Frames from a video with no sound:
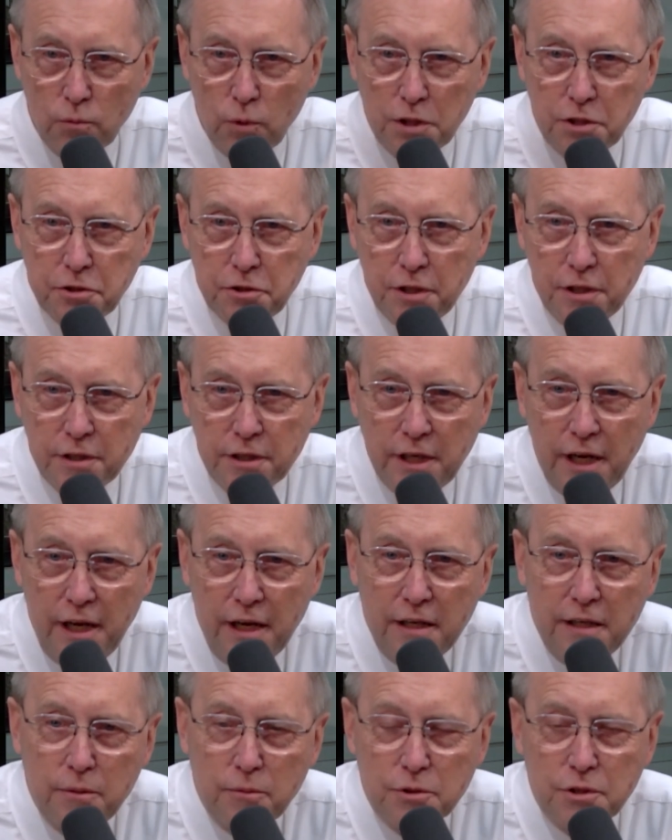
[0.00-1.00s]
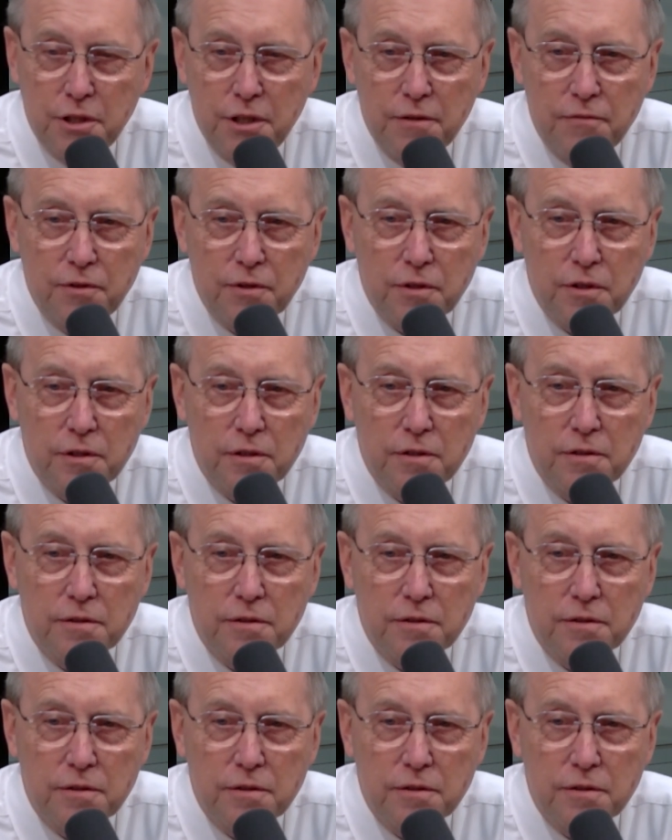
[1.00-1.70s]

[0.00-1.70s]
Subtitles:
western end of the county was difficult.